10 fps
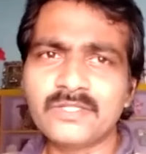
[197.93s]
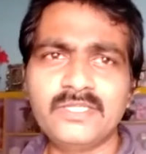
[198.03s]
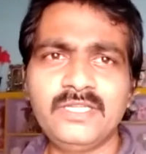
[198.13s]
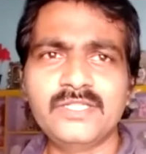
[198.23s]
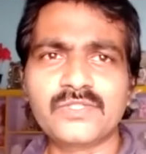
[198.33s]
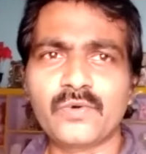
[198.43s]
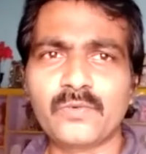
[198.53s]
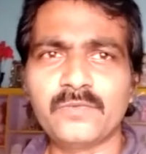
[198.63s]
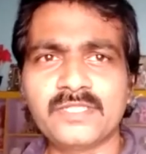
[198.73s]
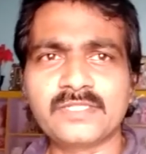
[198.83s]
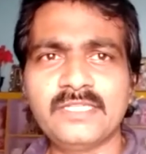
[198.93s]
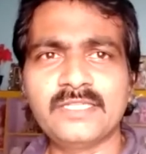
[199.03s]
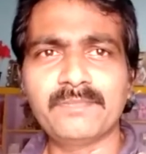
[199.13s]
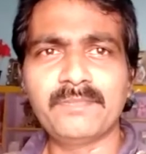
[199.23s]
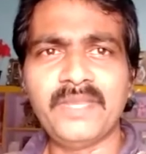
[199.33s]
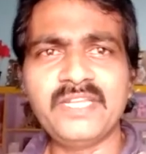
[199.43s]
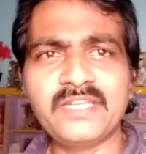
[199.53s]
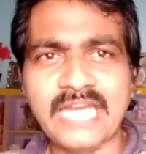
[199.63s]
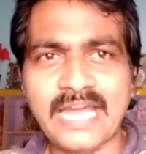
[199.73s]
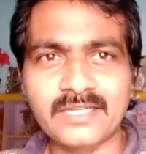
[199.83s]
is obviously the main
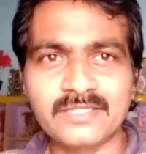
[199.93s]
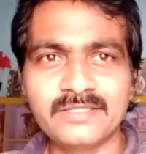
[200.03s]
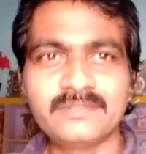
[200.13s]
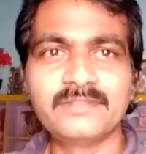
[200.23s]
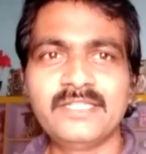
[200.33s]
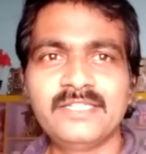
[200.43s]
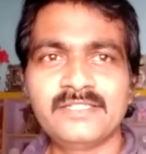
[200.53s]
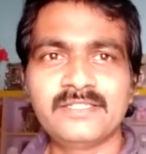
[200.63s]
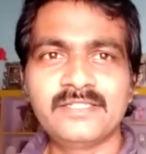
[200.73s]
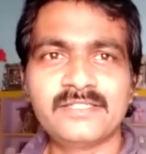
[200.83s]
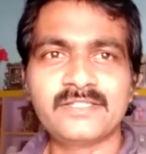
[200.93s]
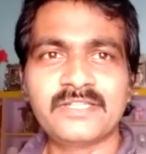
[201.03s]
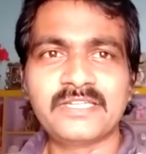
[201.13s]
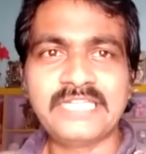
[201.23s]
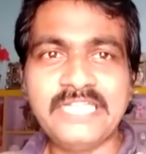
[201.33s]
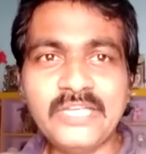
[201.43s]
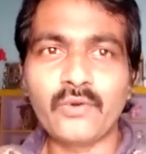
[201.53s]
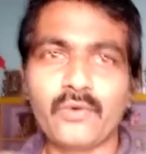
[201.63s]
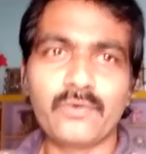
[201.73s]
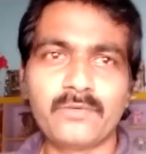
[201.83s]
character. So the
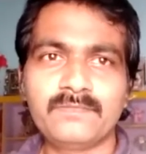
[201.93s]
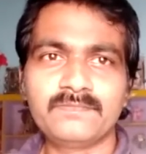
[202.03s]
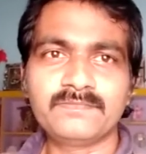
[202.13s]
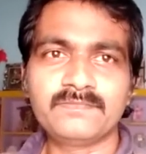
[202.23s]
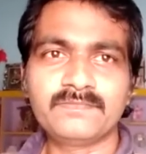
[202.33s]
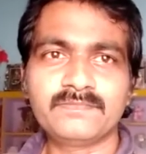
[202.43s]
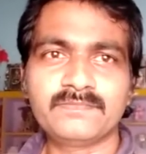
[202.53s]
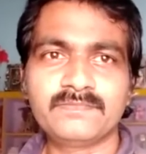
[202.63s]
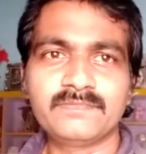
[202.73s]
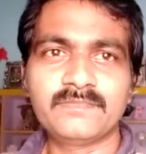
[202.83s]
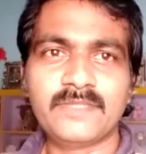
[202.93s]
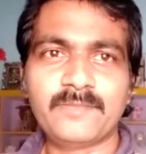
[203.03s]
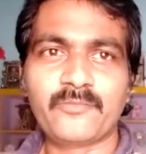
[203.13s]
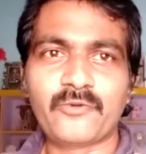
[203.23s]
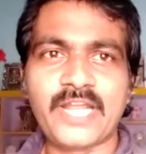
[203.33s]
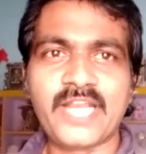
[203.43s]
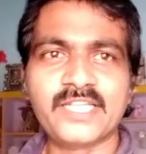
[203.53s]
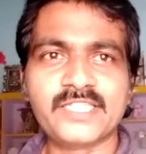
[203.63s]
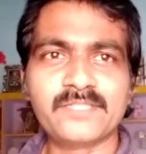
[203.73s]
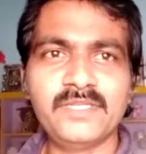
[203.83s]
hero.
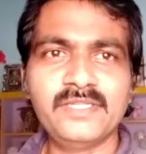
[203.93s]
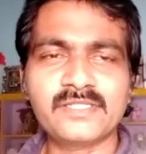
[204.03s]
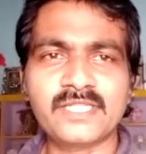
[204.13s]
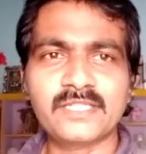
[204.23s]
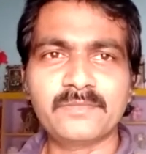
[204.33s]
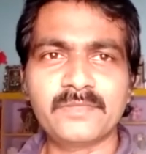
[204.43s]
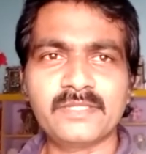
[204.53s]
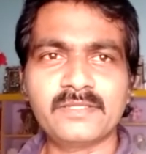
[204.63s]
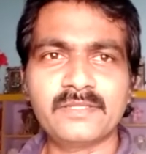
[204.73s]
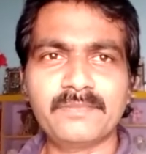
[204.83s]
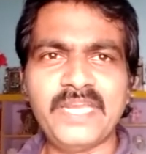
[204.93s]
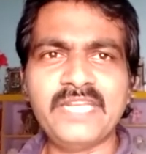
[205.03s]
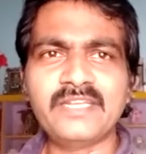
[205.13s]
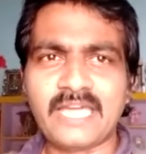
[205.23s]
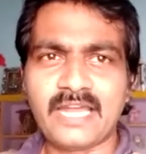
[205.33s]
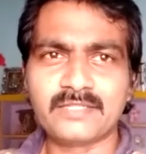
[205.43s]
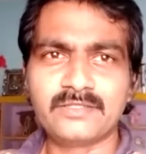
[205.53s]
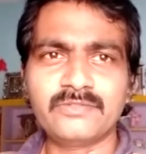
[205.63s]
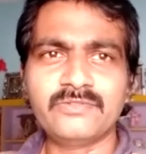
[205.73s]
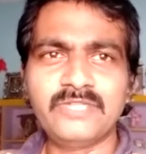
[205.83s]
Protagonist means nothing but the main
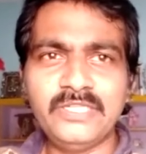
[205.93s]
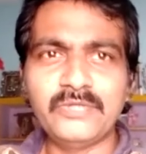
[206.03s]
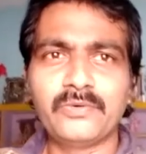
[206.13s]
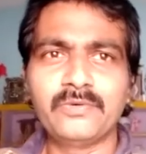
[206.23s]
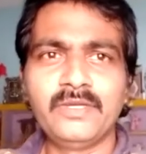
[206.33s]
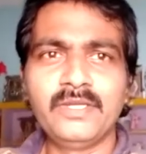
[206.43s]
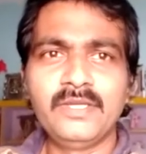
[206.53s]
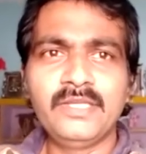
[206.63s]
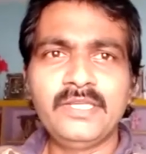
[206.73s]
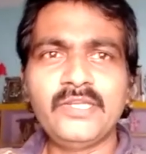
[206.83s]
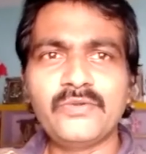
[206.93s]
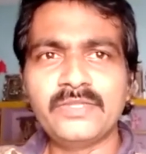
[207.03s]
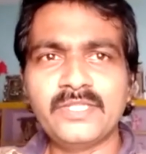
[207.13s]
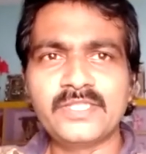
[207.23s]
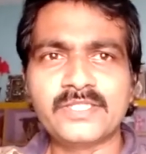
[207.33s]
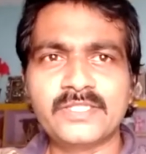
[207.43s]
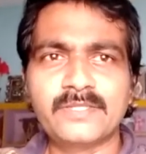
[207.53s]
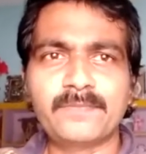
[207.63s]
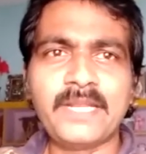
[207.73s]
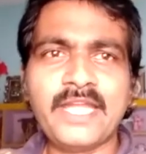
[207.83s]
character, hero. Hero in this
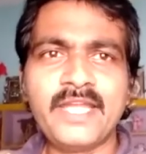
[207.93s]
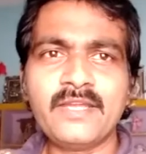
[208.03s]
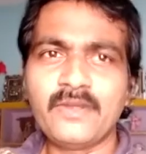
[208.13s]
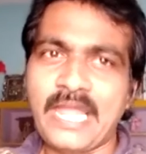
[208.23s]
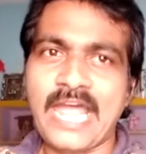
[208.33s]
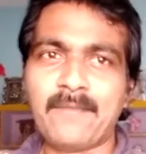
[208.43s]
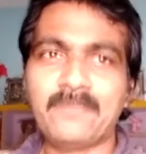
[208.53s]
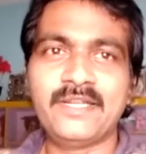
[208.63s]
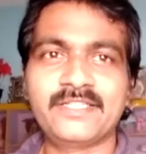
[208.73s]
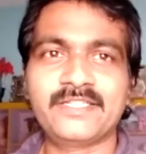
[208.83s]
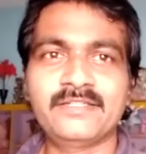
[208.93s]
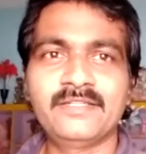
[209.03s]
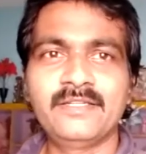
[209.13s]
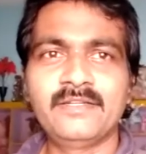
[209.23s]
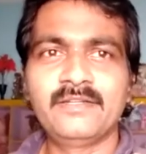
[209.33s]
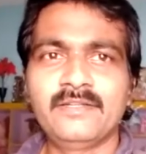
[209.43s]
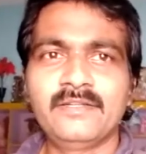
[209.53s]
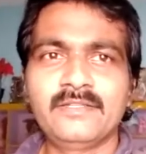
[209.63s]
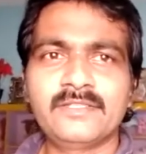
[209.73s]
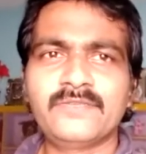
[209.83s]
play Hamlet.
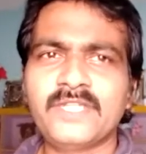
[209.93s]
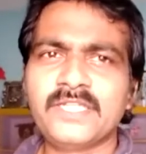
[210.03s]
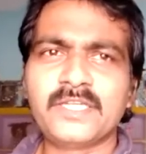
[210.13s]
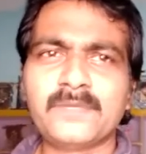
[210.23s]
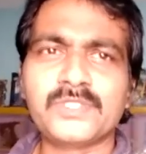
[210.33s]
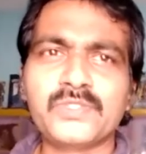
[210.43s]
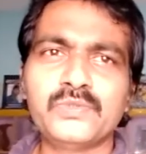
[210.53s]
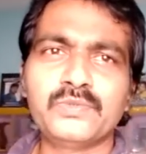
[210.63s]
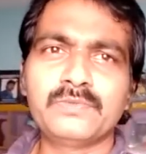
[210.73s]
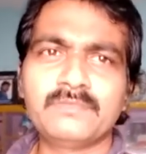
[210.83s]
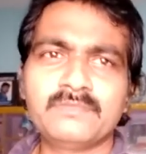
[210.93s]
So when it comes to